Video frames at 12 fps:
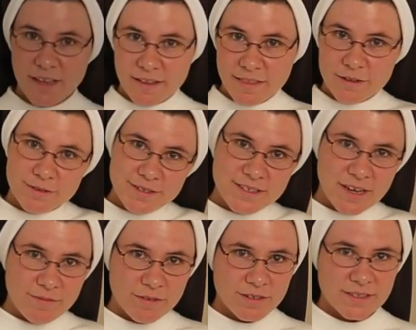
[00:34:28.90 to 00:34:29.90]
like there were
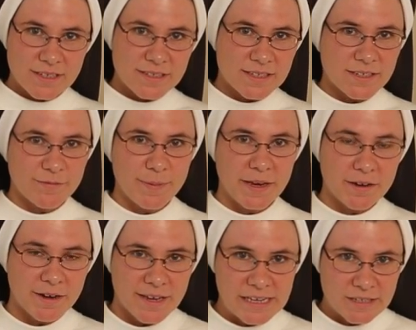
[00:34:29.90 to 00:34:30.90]
several sensitive
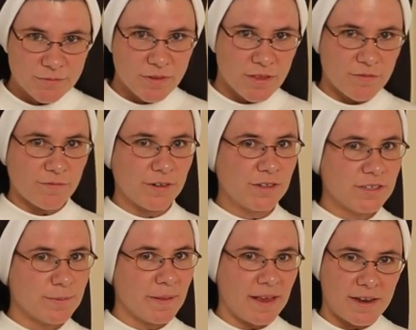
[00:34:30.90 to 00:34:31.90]
periods for the
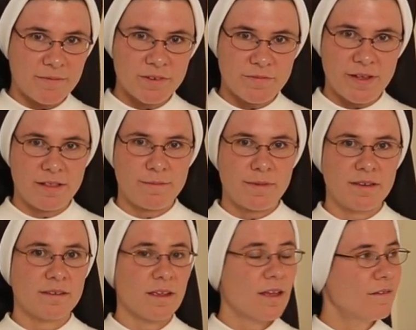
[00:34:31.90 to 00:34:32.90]
first plane of
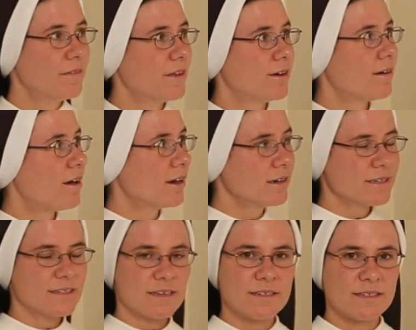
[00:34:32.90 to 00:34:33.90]
development, there are
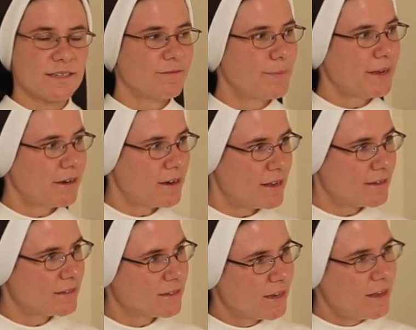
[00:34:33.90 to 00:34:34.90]
sensitive
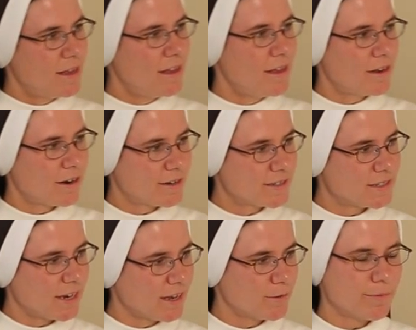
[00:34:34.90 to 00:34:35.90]
periods in our
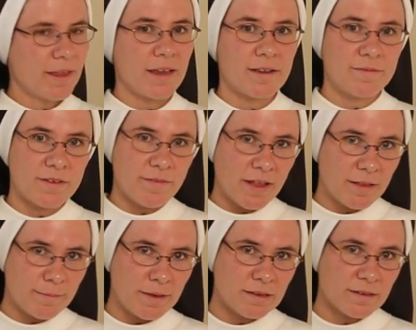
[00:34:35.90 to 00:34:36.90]
second plane of
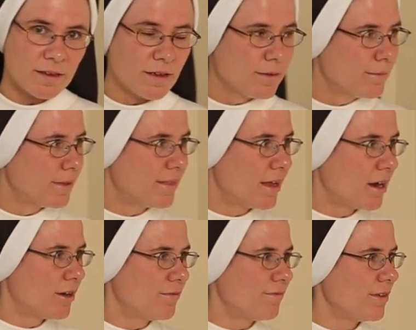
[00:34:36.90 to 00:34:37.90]
development, but they
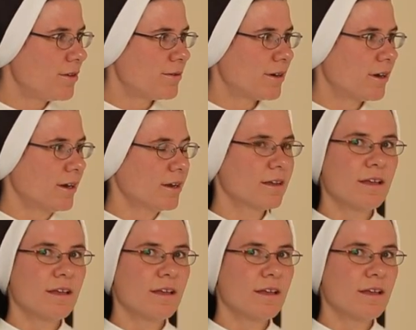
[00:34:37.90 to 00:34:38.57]
are fewer.